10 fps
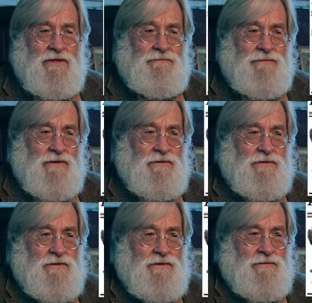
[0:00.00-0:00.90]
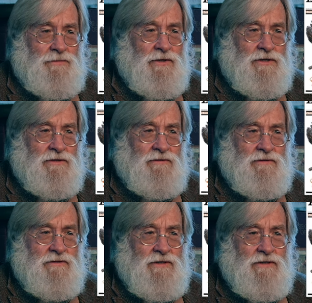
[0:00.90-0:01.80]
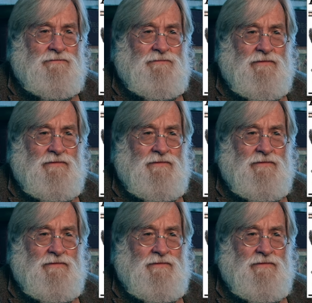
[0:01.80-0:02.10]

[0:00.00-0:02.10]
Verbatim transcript: uh, with the Puritan uh,